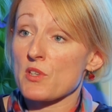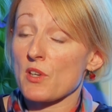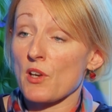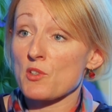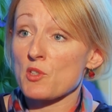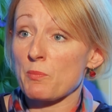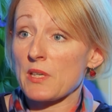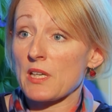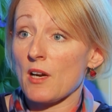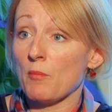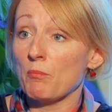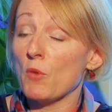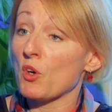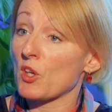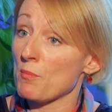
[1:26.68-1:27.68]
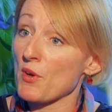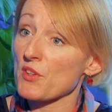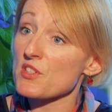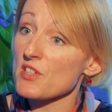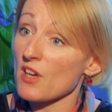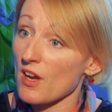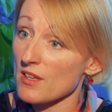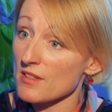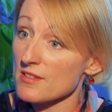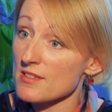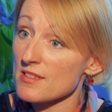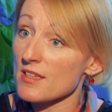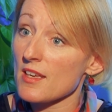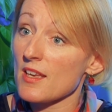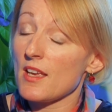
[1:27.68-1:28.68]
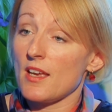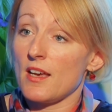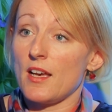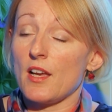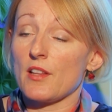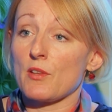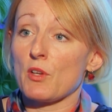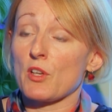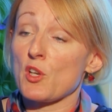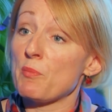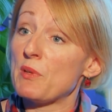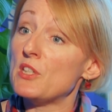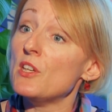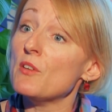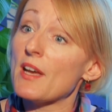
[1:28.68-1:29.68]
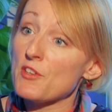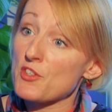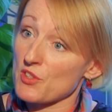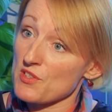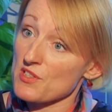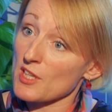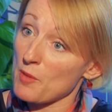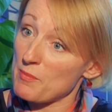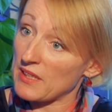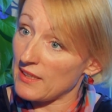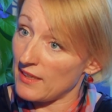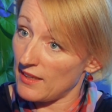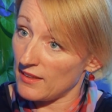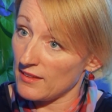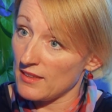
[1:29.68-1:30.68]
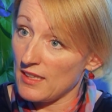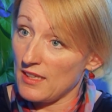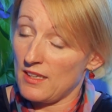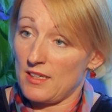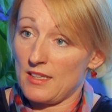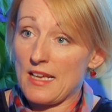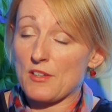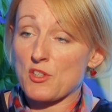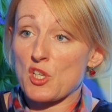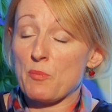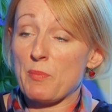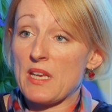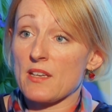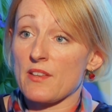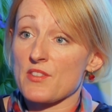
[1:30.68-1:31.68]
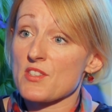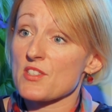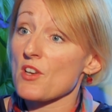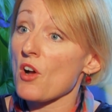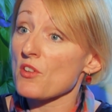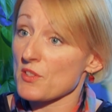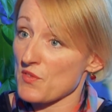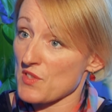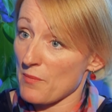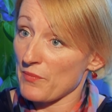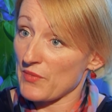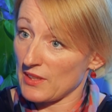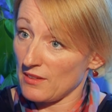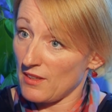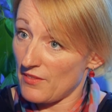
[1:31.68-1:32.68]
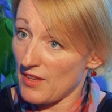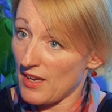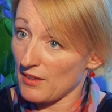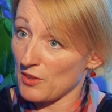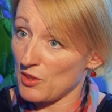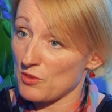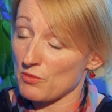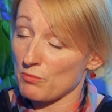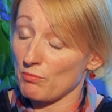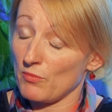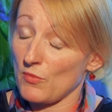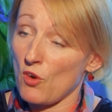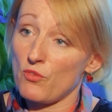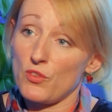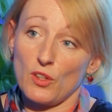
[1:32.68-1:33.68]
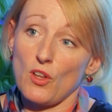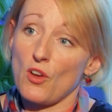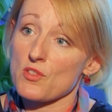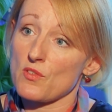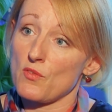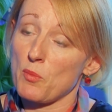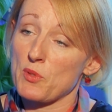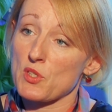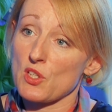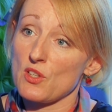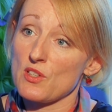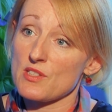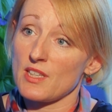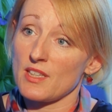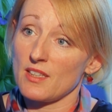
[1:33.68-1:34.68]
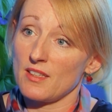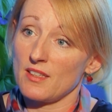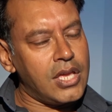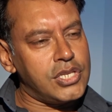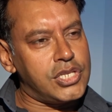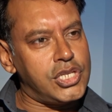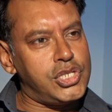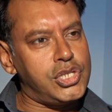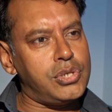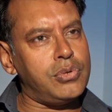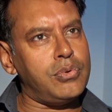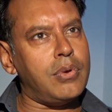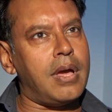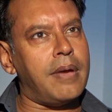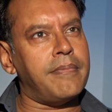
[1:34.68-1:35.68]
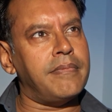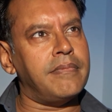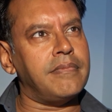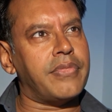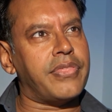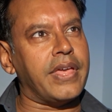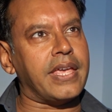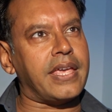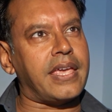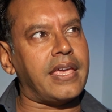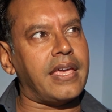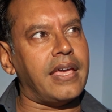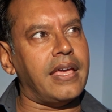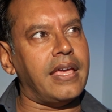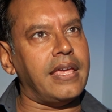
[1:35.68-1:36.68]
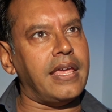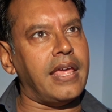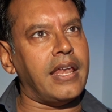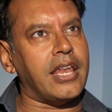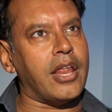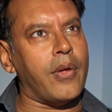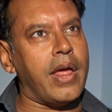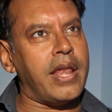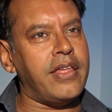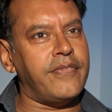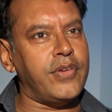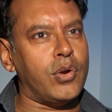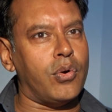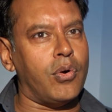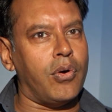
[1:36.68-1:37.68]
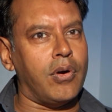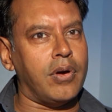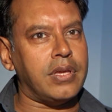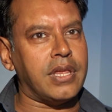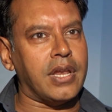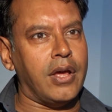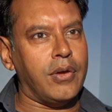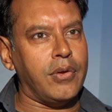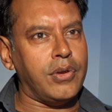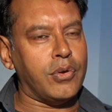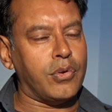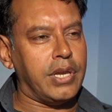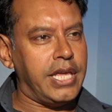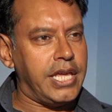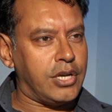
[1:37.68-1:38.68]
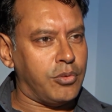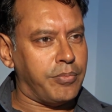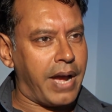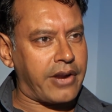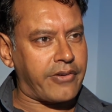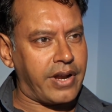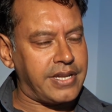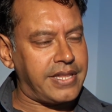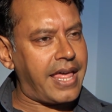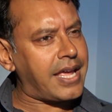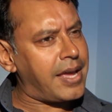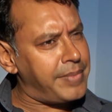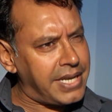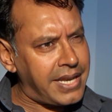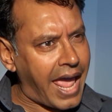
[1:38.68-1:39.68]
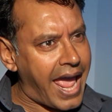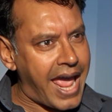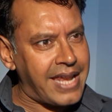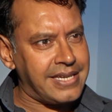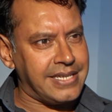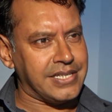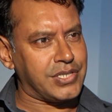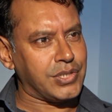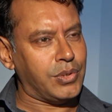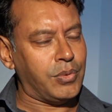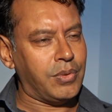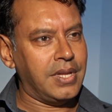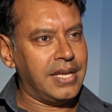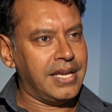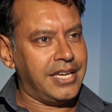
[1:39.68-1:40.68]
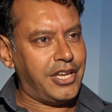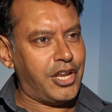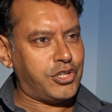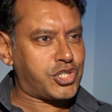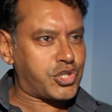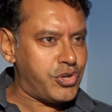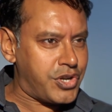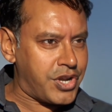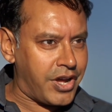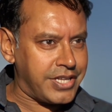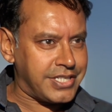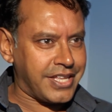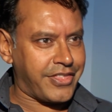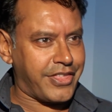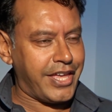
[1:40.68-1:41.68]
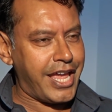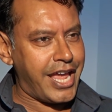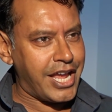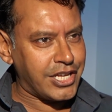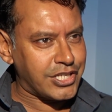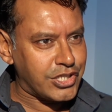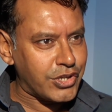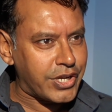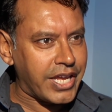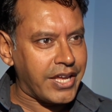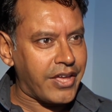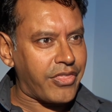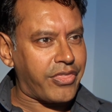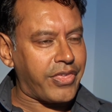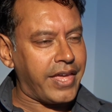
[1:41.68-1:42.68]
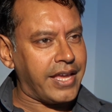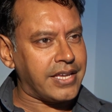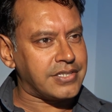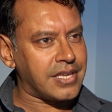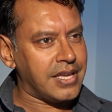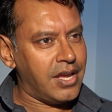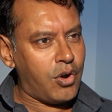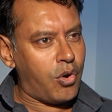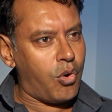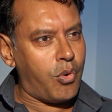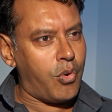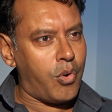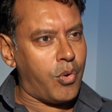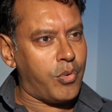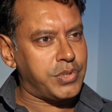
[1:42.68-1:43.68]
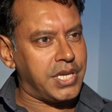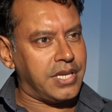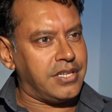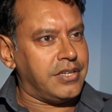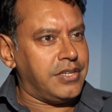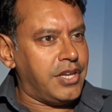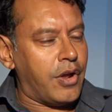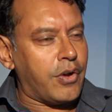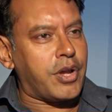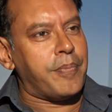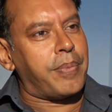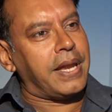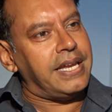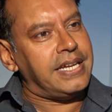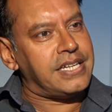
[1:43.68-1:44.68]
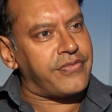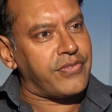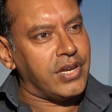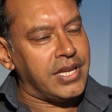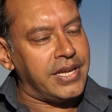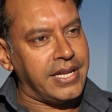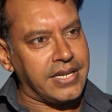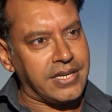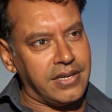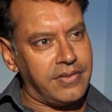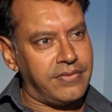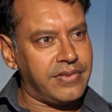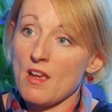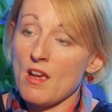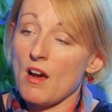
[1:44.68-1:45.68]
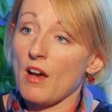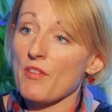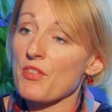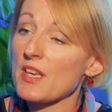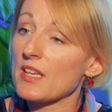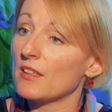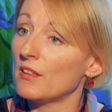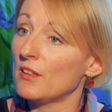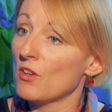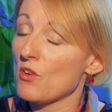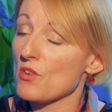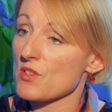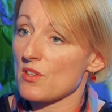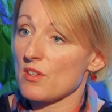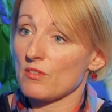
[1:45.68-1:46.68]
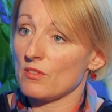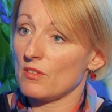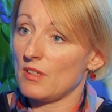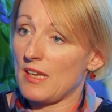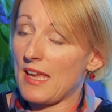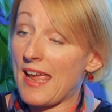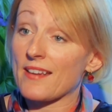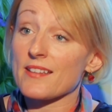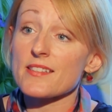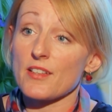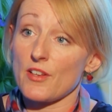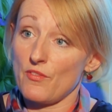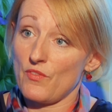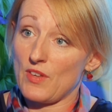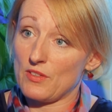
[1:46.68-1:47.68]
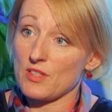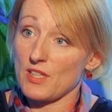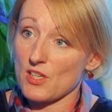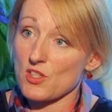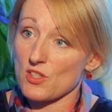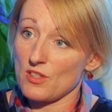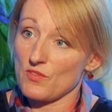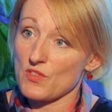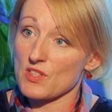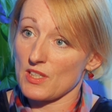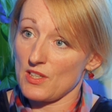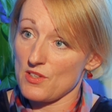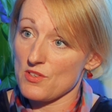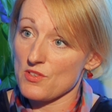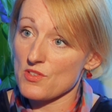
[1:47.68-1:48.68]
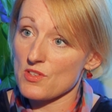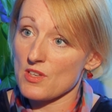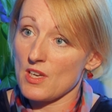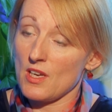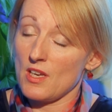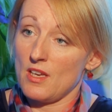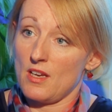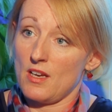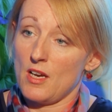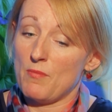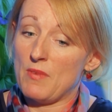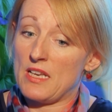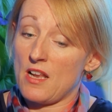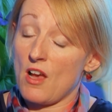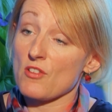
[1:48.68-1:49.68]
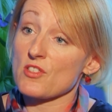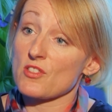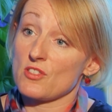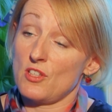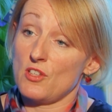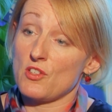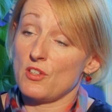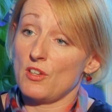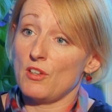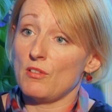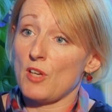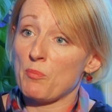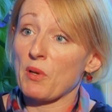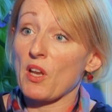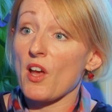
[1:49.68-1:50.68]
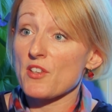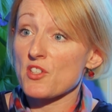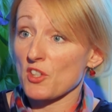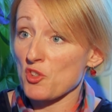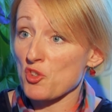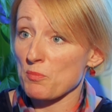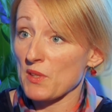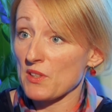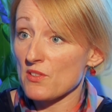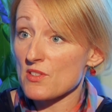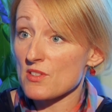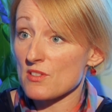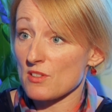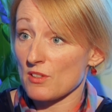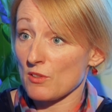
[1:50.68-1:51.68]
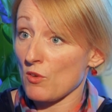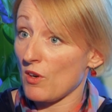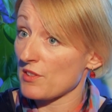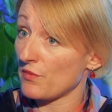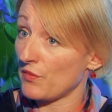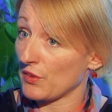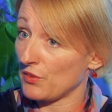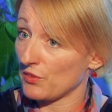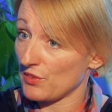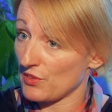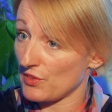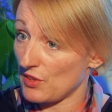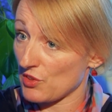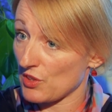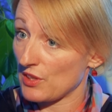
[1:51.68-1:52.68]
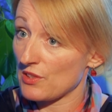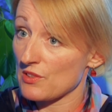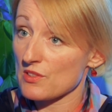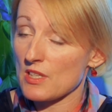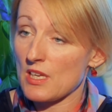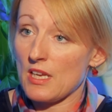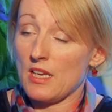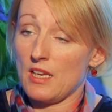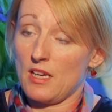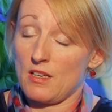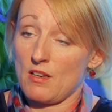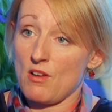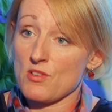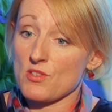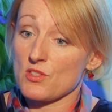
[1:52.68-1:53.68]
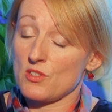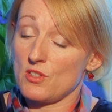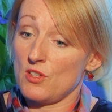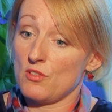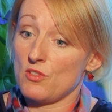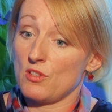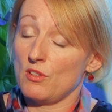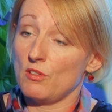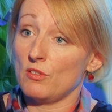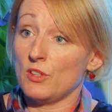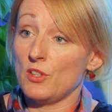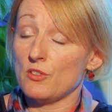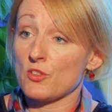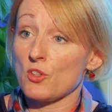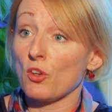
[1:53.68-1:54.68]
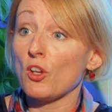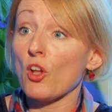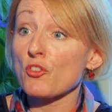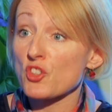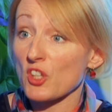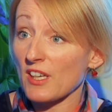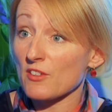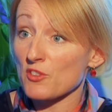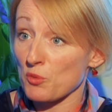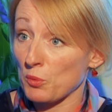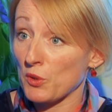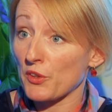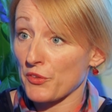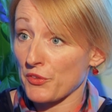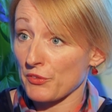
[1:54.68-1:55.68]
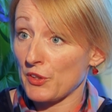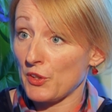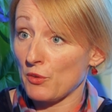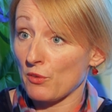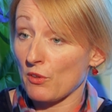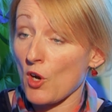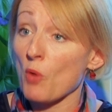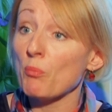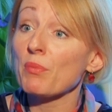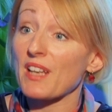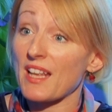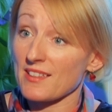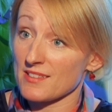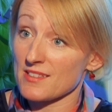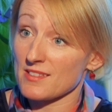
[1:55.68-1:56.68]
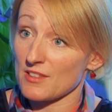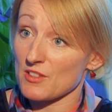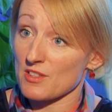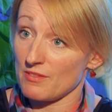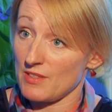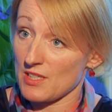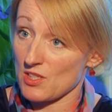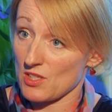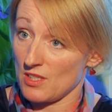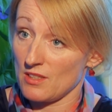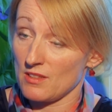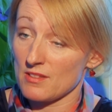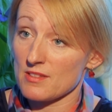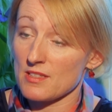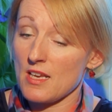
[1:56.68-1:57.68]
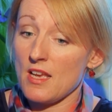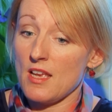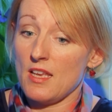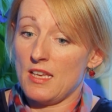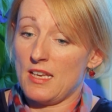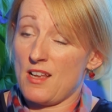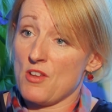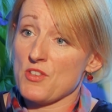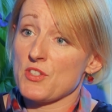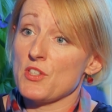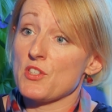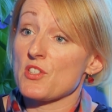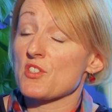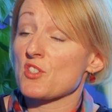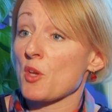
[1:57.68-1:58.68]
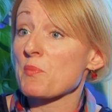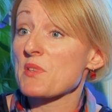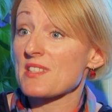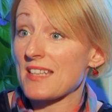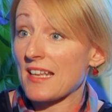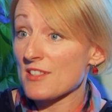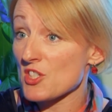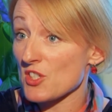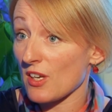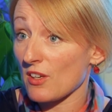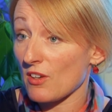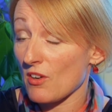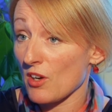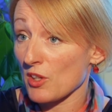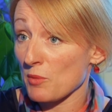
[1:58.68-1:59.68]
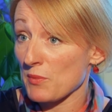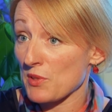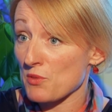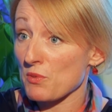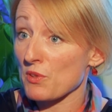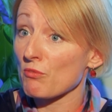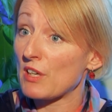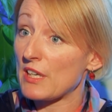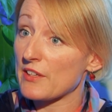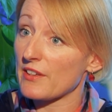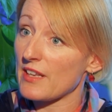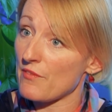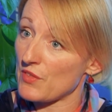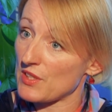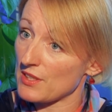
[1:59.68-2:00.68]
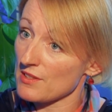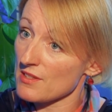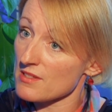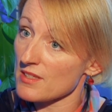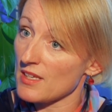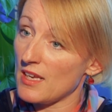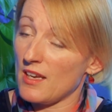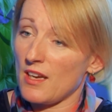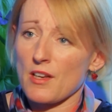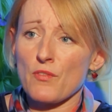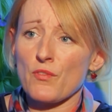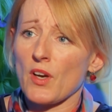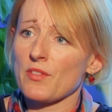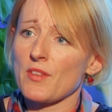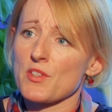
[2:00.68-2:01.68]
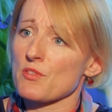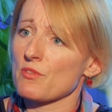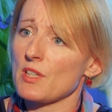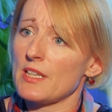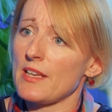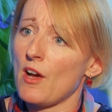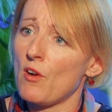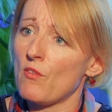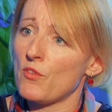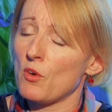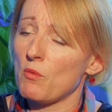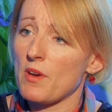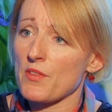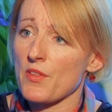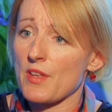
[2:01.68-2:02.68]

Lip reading: going to become more commoditised, there were going to be new entrants coming in, and actually being at the start of something like that could offer lots of opportunity. Did you think any of your, your legal background, did that come in handy at all? You know, scrutinising things, looking at things, or was it, completely different learning curve? I think law is an excellent foundation of skills. It asks you to apply judgment to quite difficult decisions. It asks you to use your logic to work through complex situations. It asks you to substantiate your arguments with really good evidence, and I find that's really helpful, whether